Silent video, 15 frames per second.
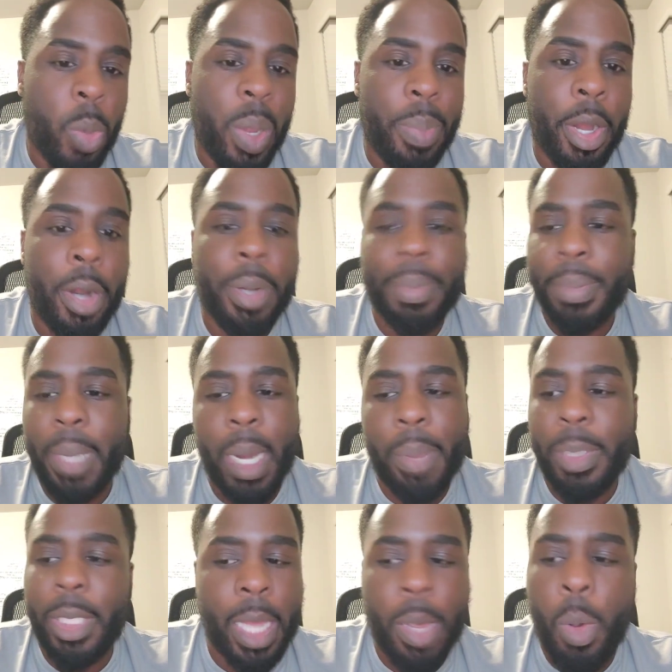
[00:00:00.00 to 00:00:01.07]
And I'm just like,
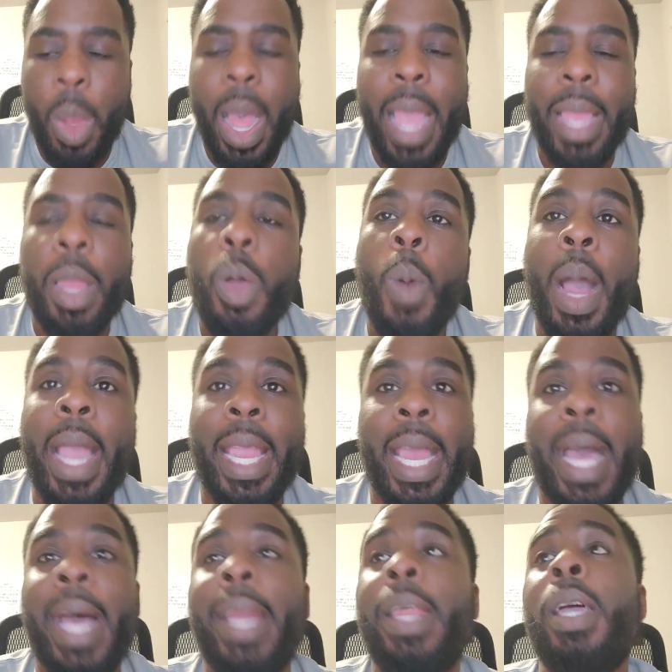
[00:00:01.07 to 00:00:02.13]
why? Why, God?
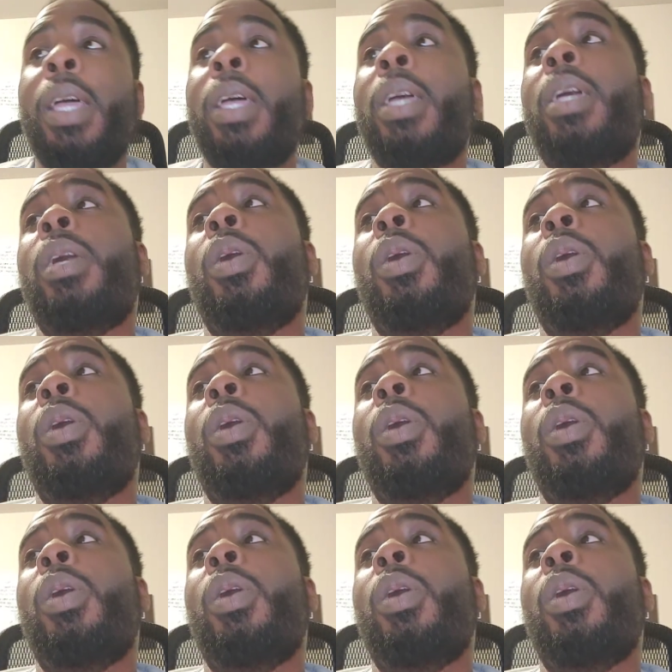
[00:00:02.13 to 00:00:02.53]
Why?